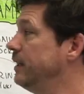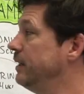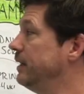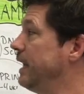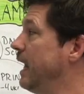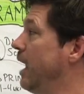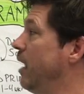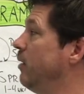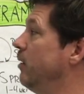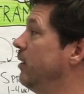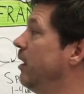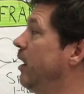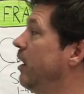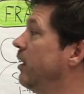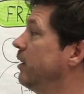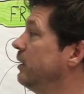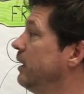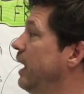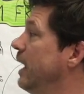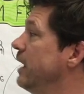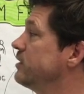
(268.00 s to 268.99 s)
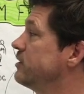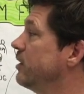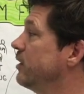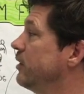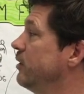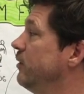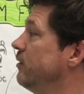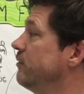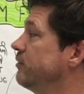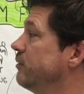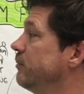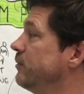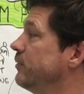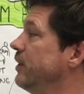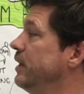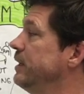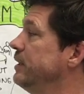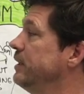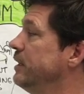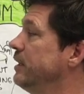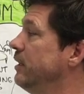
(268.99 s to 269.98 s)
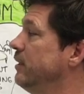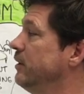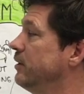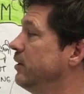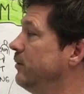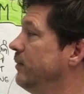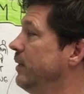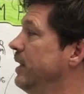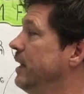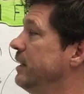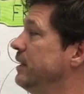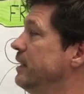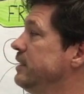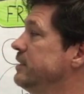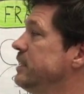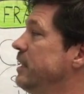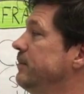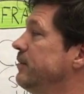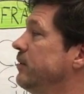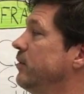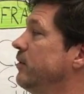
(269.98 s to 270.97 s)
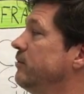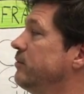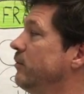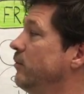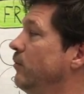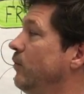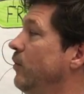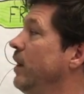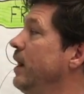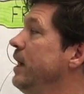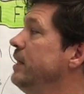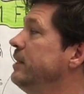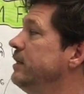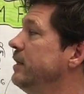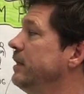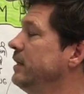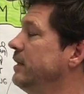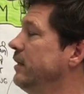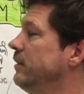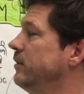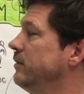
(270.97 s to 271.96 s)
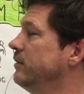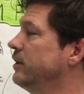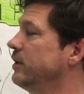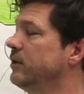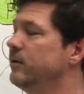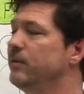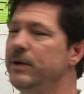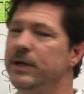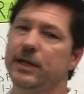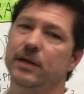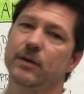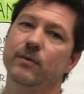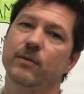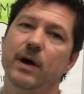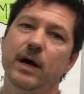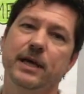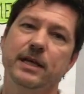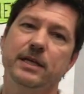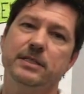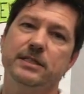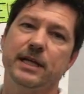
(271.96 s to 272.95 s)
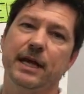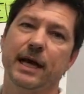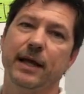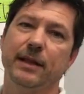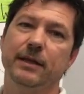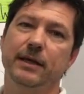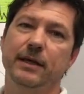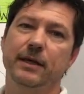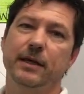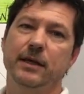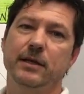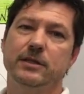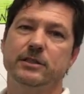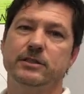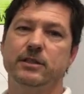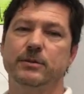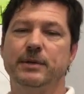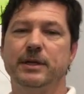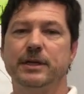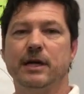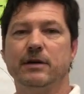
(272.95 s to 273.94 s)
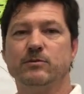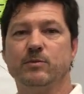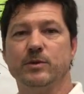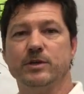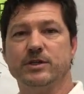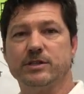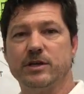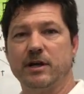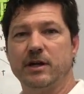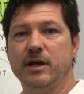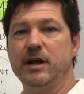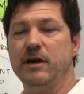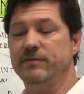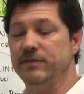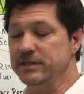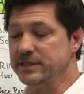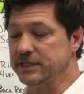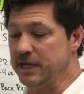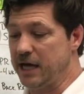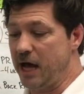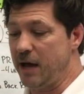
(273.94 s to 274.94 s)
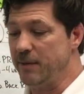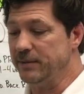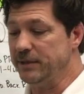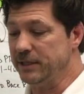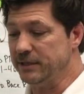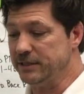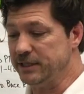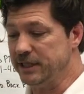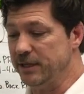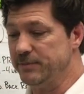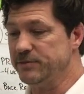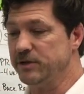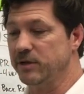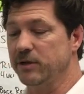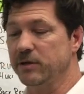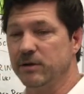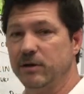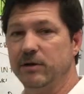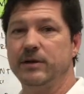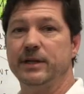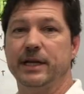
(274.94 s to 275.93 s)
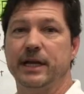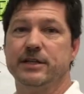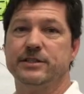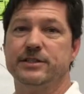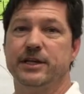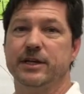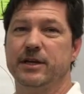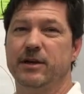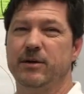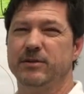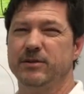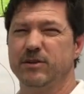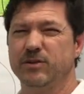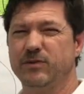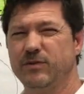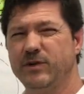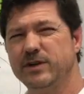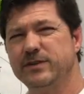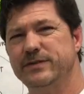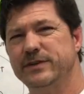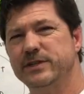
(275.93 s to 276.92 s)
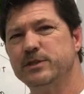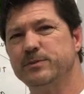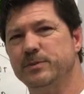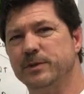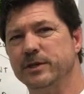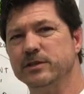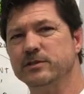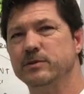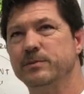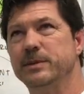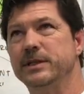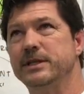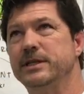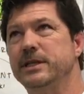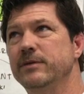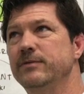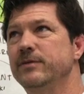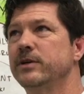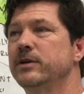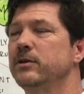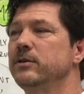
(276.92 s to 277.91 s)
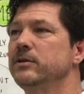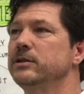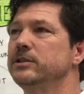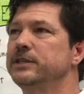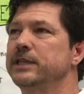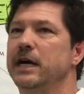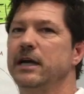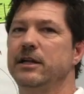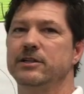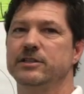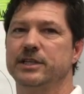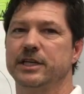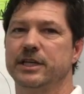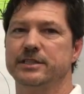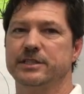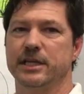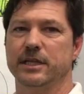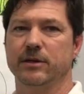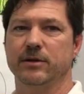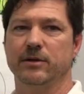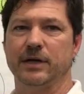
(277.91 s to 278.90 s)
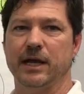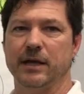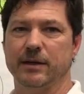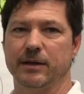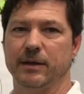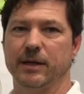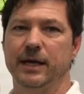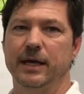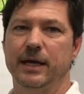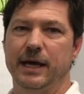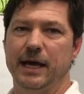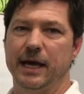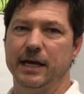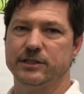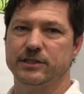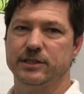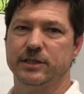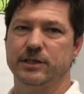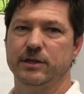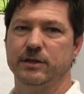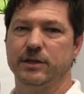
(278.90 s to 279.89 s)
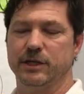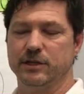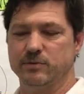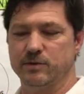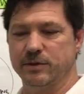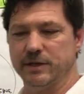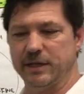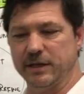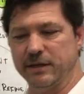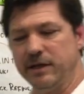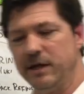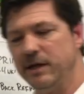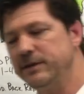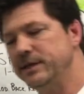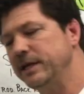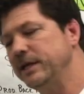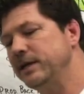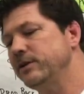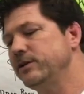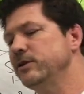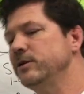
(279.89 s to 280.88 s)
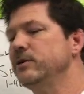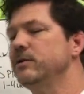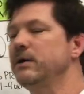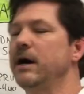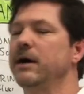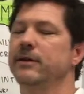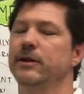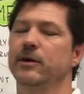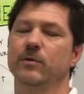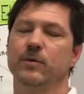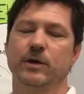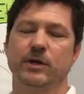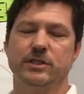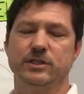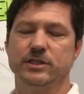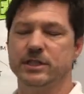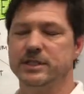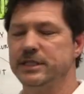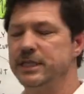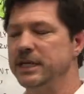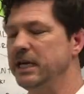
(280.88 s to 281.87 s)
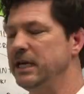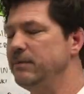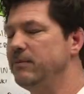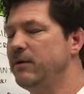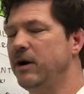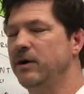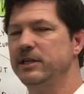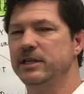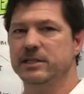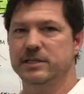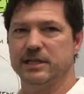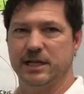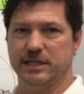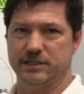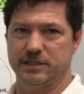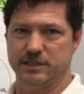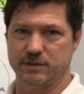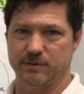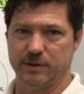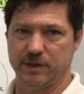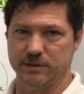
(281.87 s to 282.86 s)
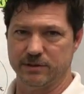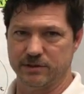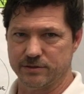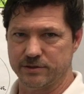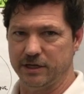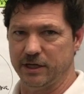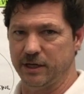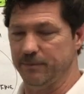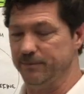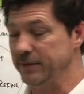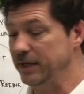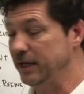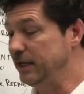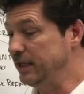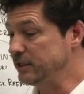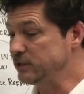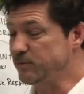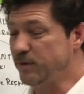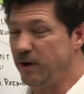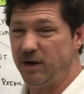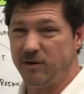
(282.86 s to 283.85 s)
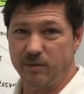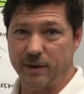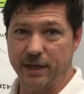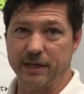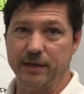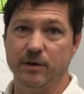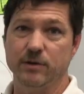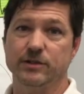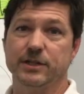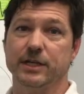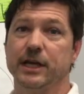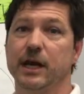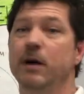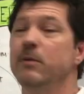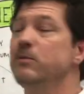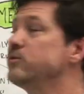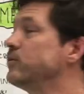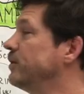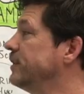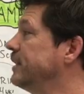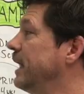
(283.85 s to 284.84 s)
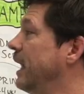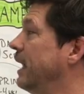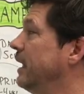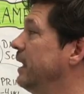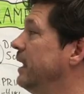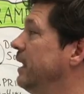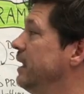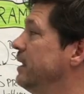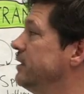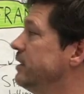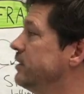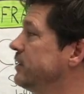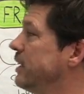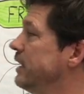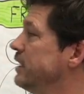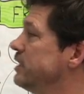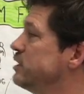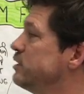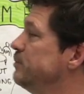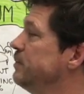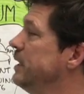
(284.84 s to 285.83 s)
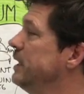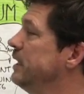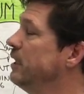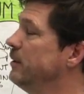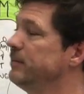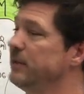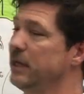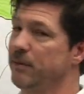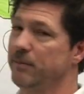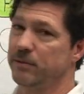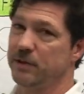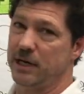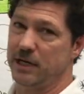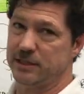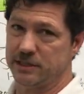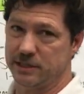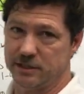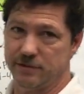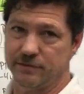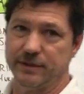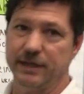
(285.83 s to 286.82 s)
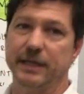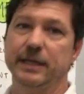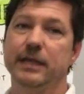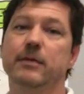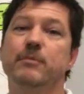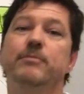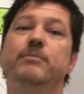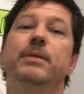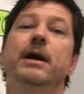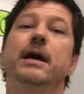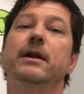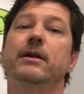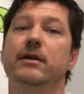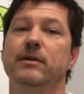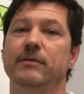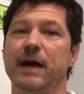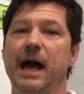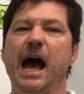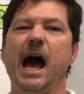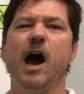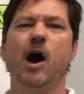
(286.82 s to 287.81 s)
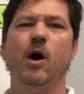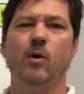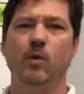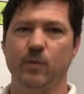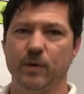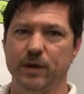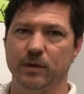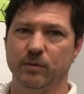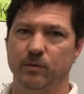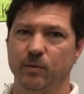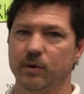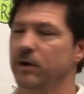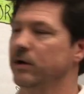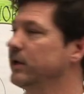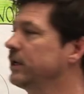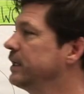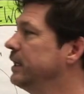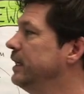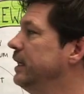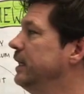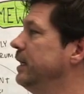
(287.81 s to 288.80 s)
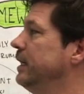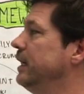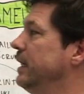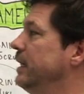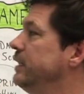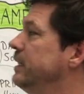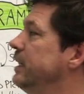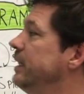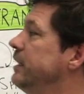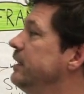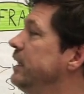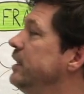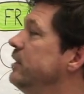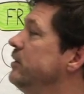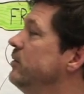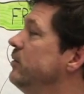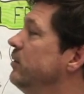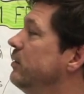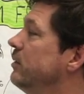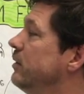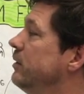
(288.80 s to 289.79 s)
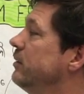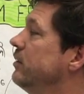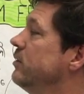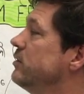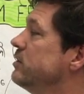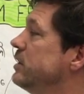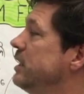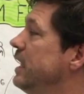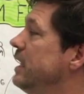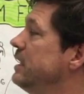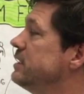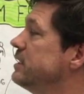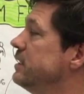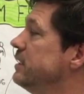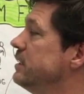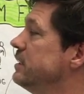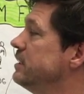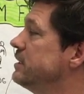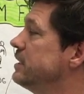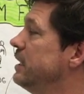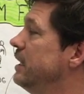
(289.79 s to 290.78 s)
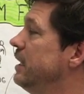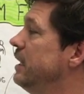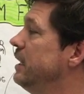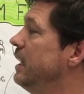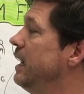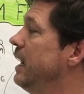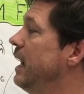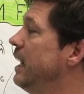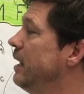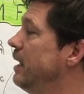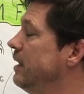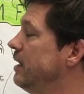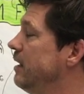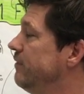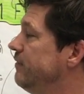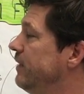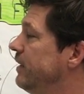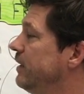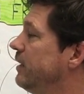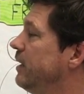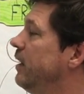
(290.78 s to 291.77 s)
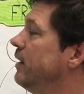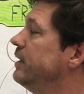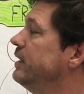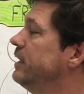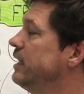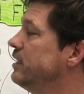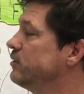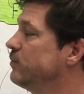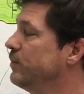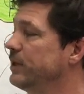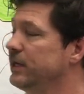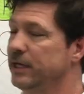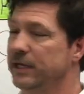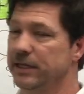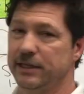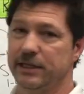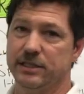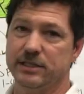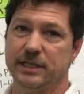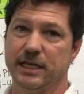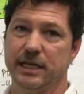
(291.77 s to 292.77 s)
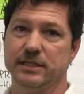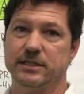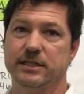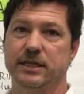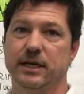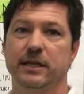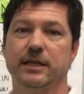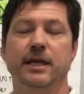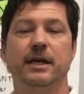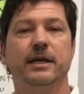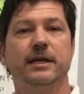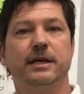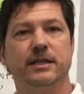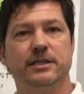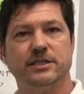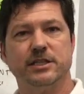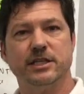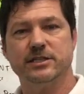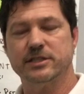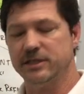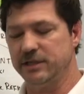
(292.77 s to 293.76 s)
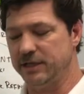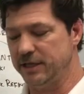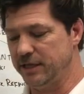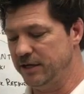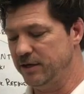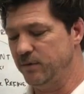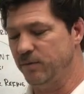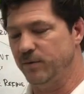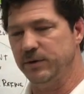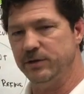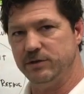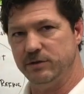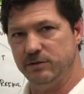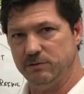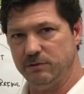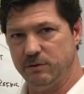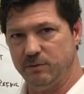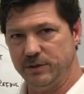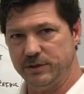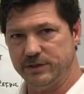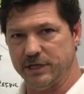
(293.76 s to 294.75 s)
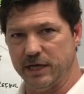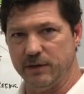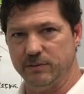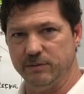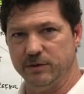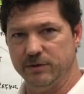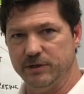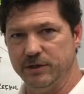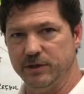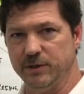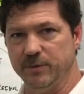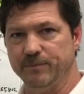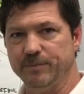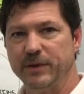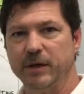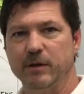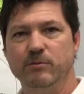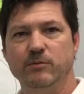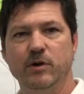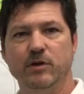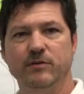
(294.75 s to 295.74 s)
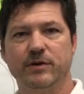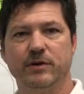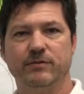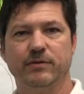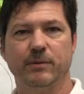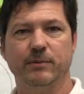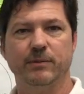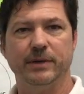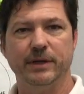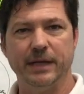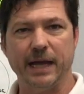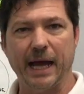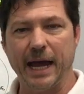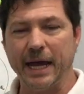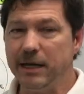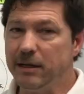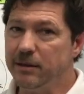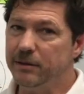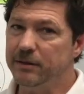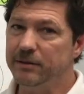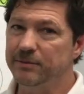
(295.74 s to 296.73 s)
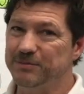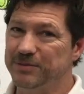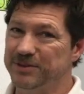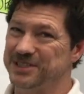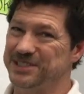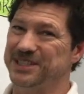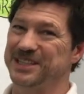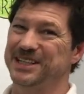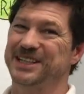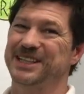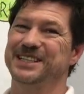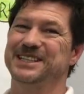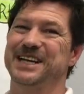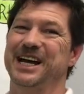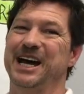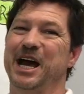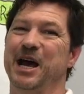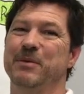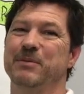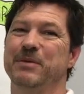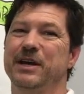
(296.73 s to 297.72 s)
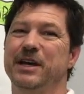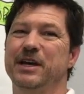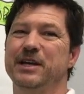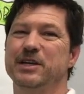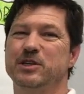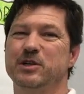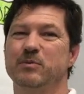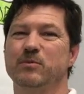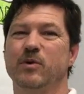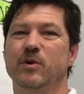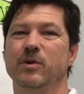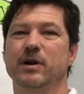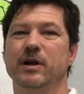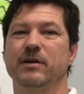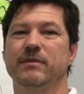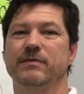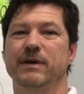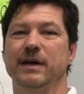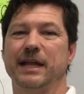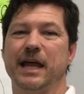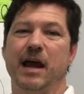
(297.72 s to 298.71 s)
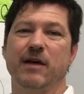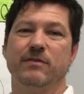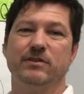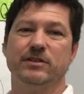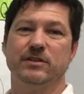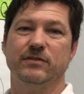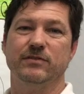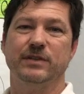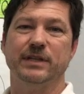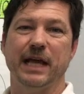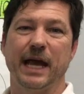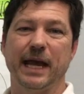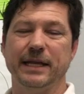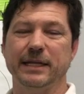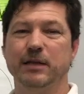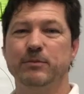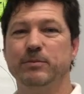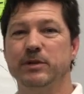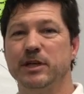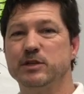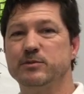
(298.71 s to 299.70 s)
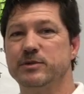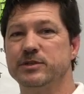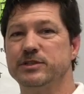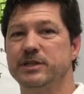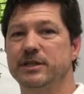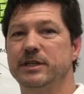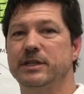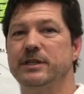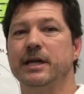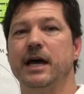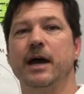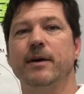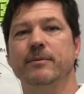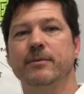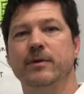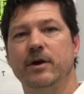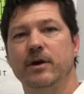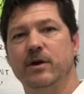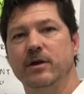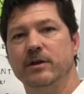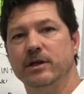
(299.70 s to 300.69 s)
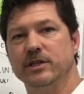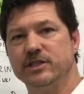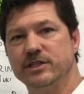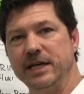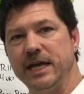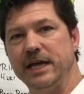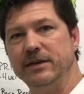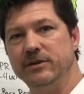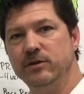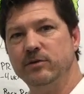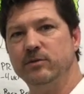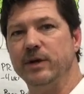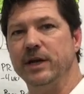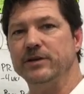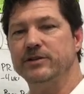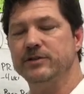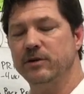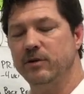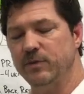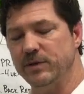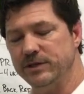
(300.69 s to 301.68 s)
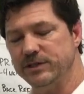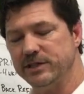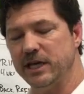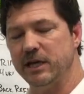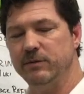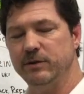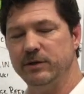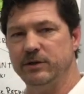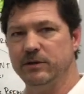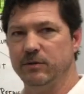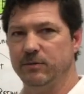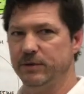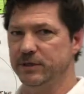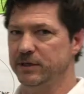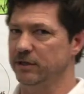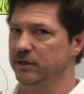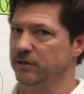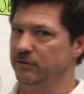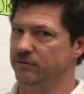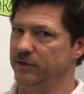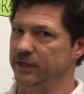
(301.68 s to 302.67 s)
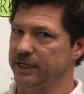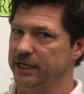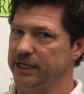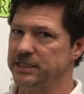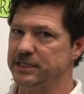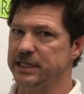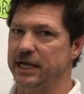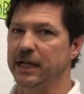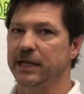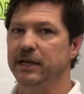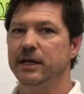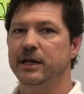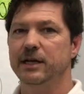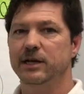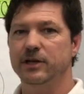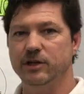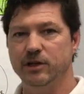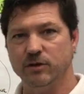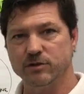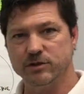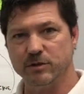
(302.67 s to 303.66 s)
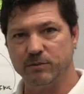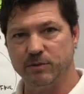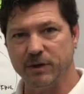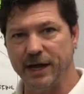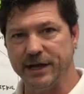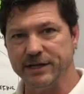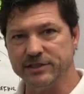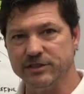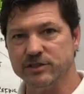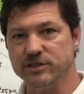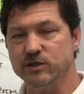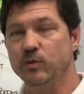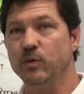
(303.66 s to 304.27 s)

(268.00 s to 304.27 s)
Now, our lines aren't going from green to yellow to red. This time they're going from red to yellow to green. Why is that? Too many times when we start off, it's common that teams are learning as they go, and those first few sprints will be difficult and challenging as they learn how to execute against what they thought they could do, how they work as a team, all these lessons around Scrum. It's part of why coaching helps with that, to try to speed up that process of getting better of how we work. In the end, they do learn those lessons, And then they figure out, yes, we can get these things done. Consistently, we do what we say we'll do. Moving from 9% of the time to more of an average of 90+% of the time, the say-do ratio, we say we do it, we deliver against that, no surprises.